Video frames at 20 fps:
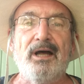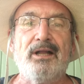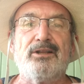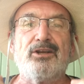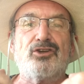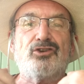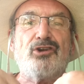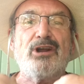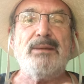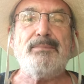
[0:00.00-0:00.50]
the
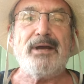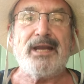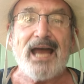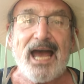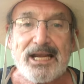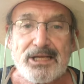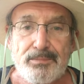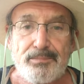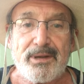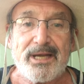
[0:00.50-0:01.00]
dreaming
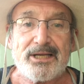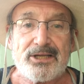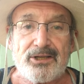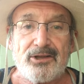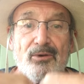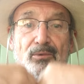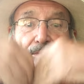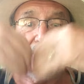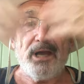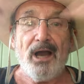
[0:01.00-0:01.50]
aspects
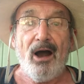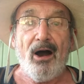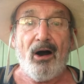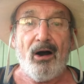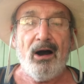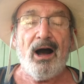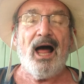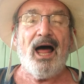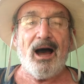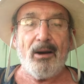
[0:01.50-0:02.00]
that we are,